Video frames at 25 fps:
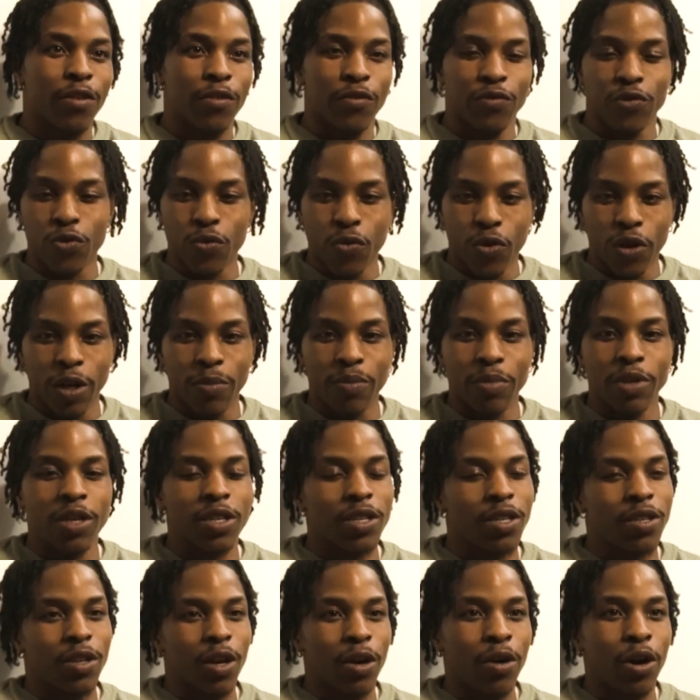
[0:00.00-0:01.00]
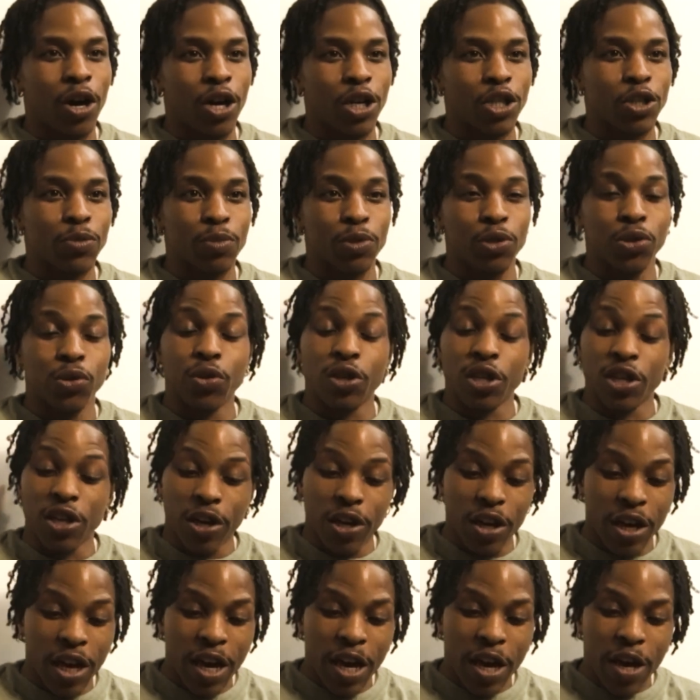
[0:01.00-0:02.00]
If you want to be an entrepreneur,
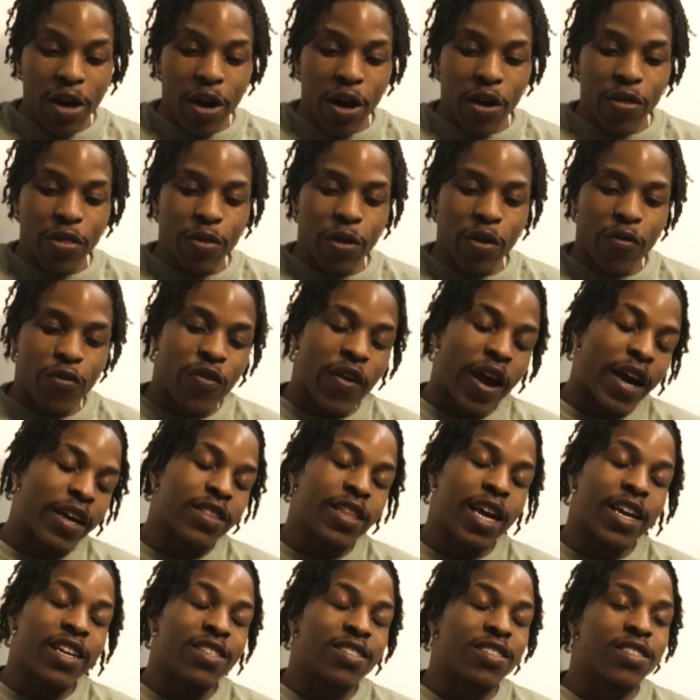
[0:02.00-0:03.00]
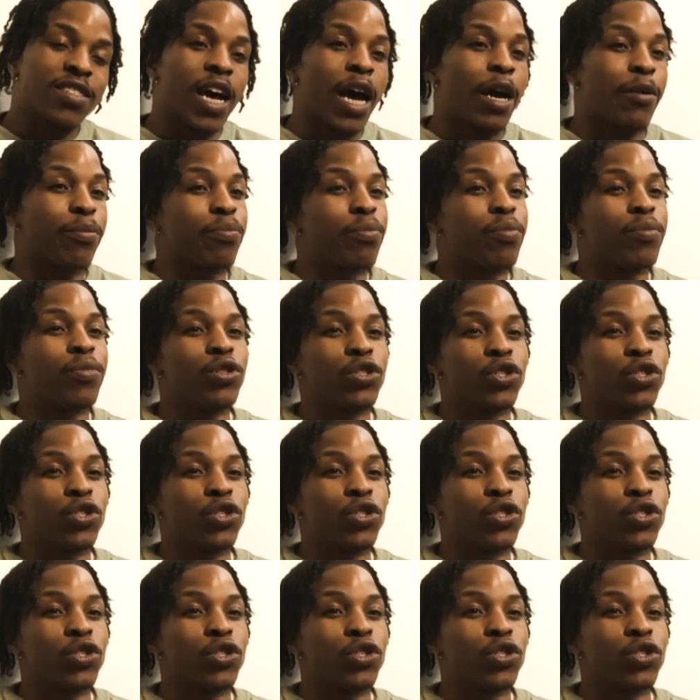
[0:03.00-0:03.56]
the fact that it's not